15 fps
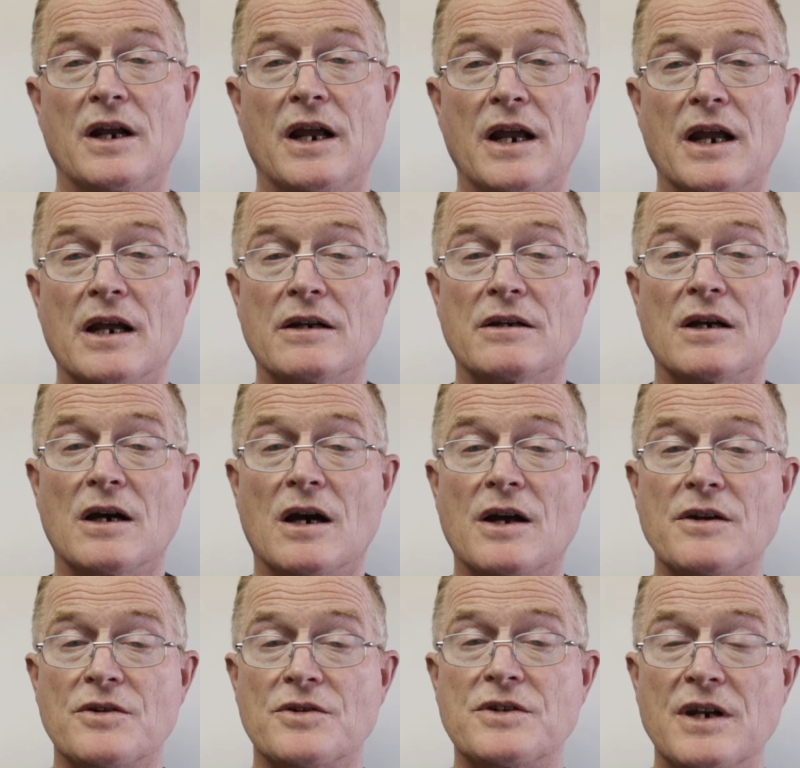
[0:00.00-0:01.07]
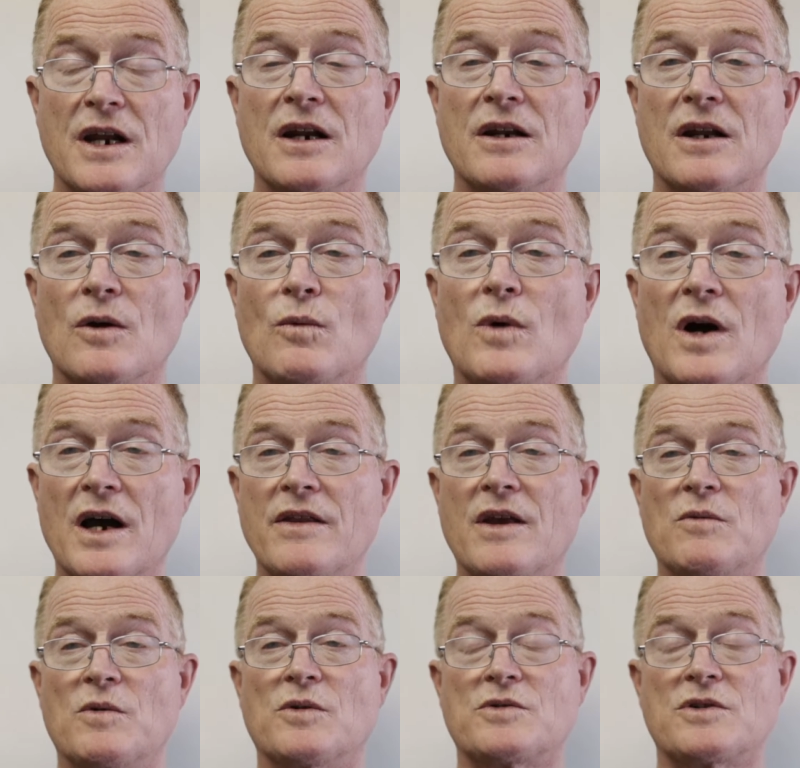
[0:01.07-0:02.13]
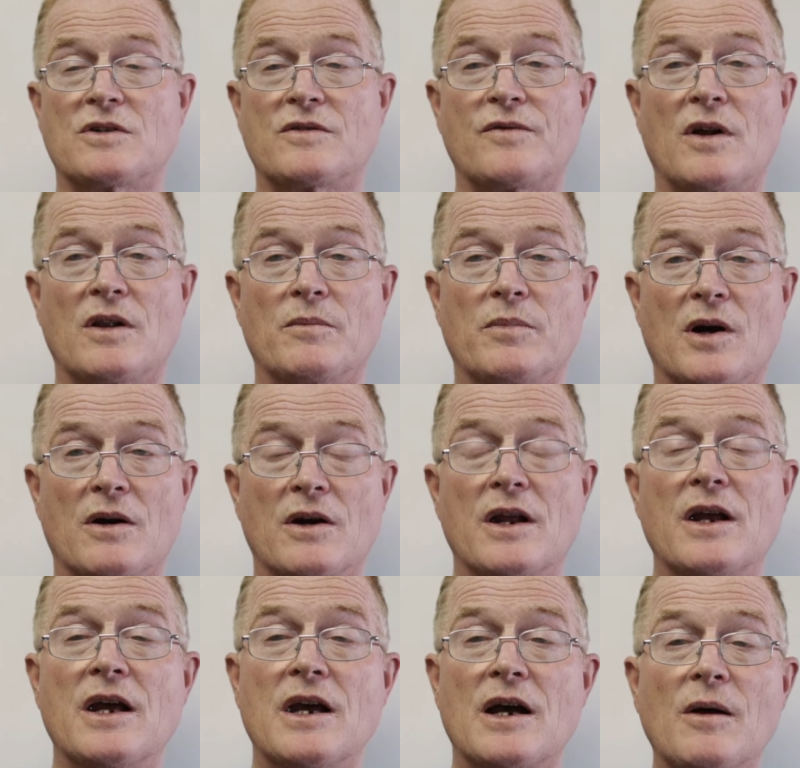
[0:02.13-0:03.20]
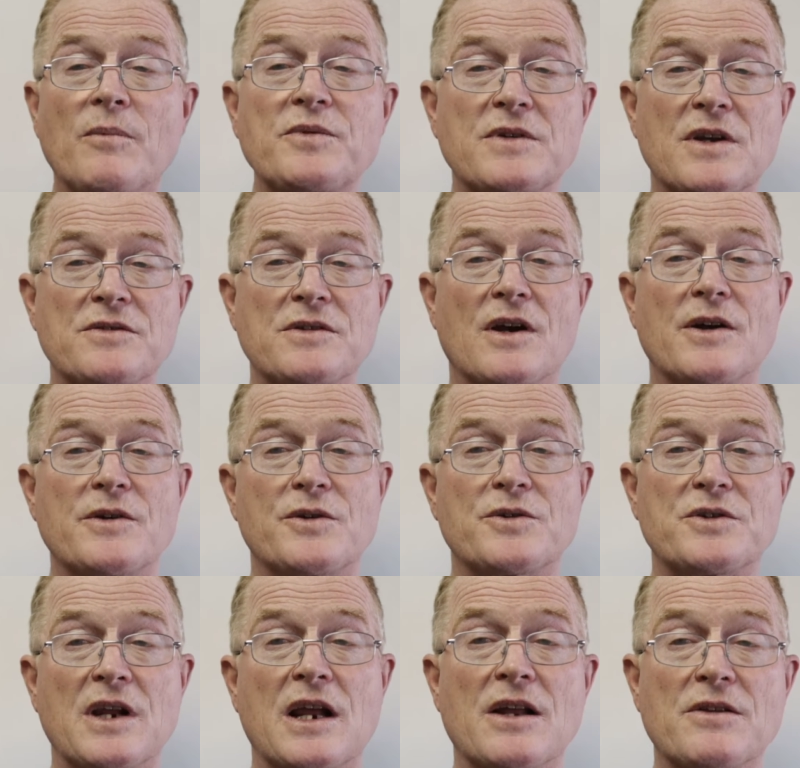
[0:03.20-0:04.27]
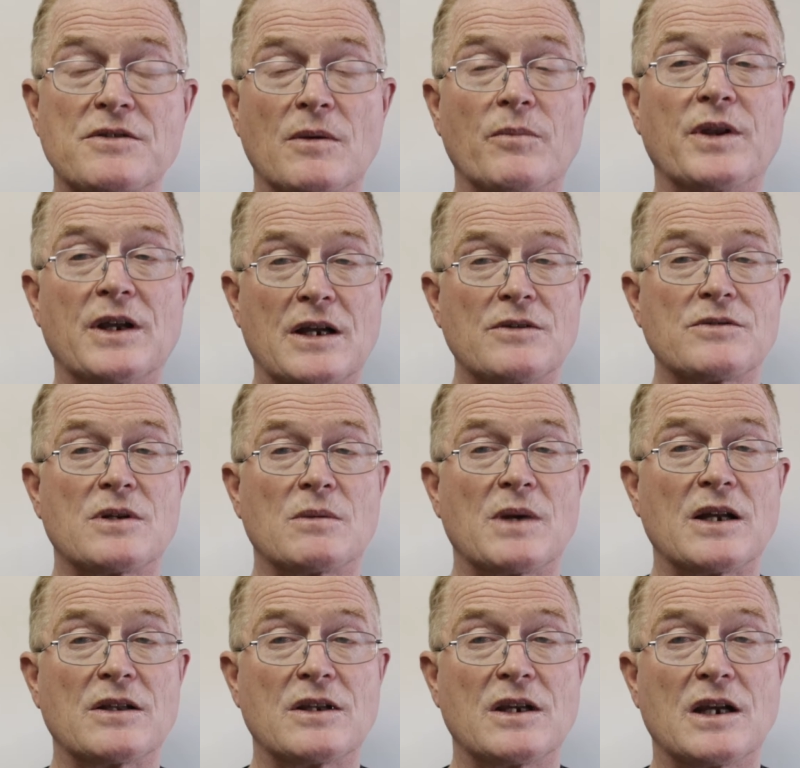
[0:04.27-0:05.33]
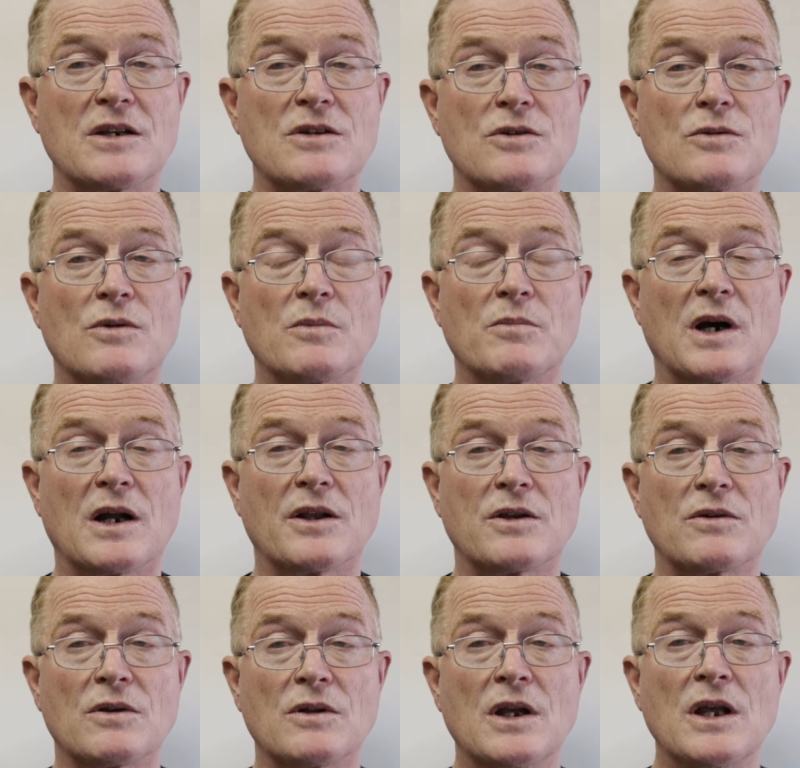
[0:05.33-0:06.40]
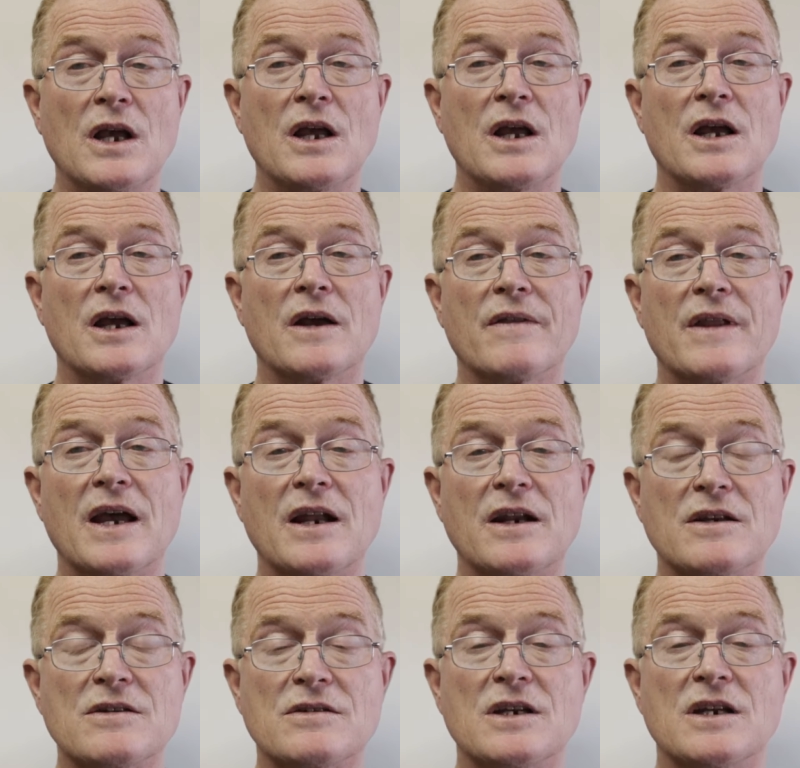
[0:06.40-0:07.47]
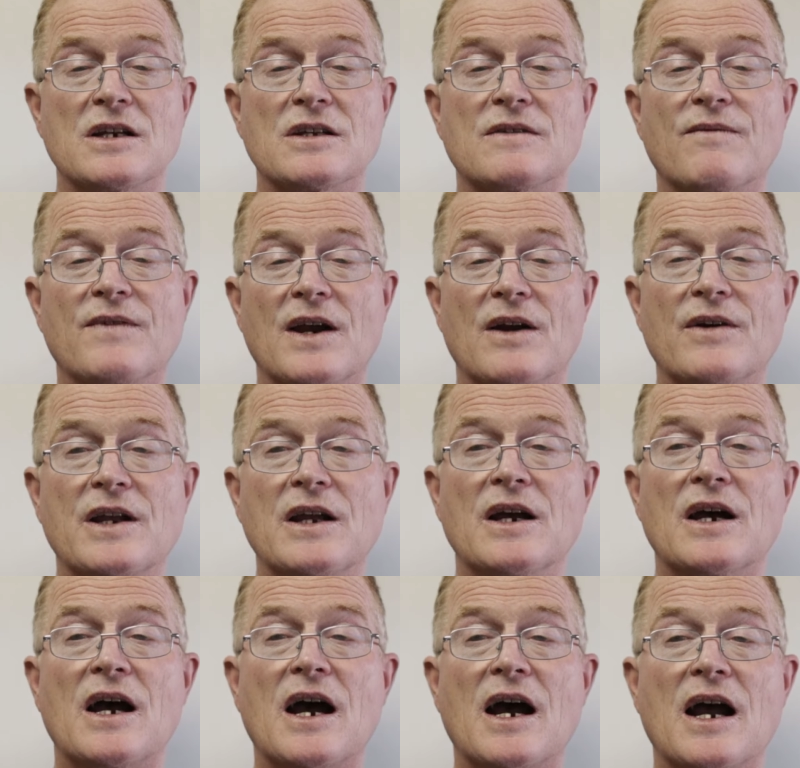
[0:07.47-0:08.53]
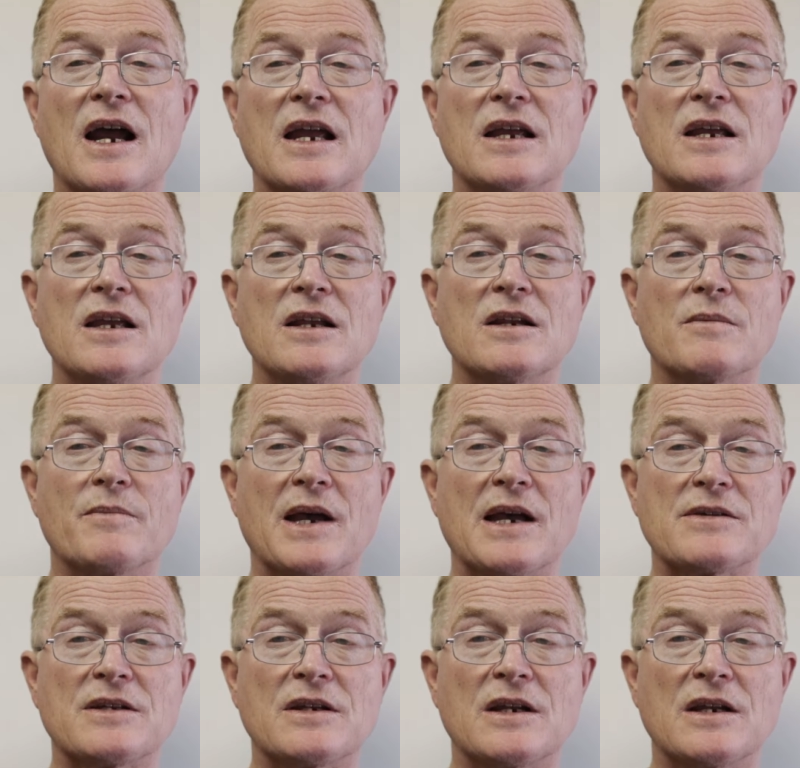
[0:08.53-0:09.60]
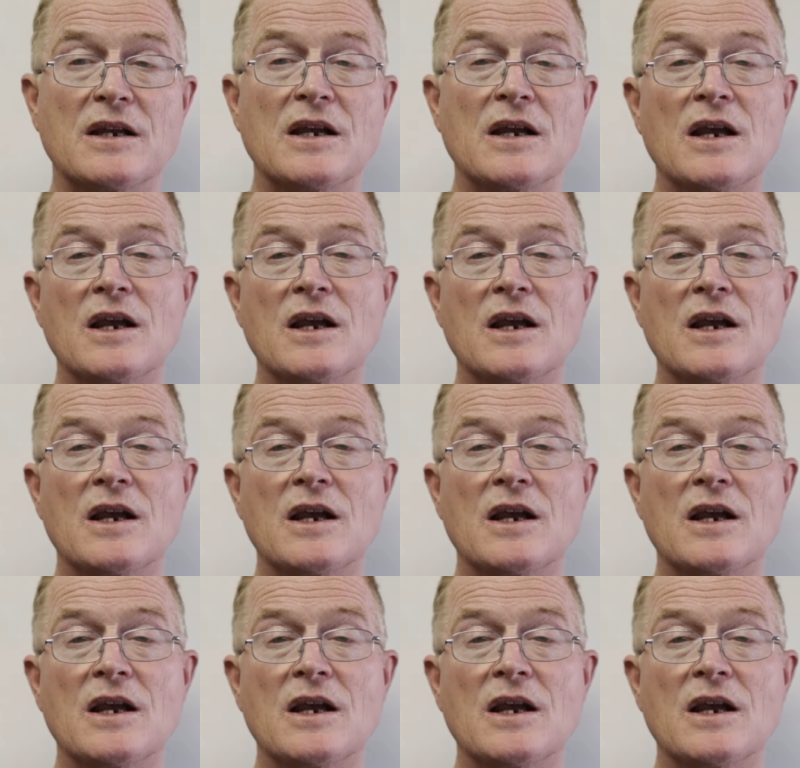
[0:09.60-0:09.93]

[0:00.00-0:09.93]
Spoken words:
And understanding why they won't just fall apart helps us understand something else about the H2O molecule, and that is its very high heat capacity,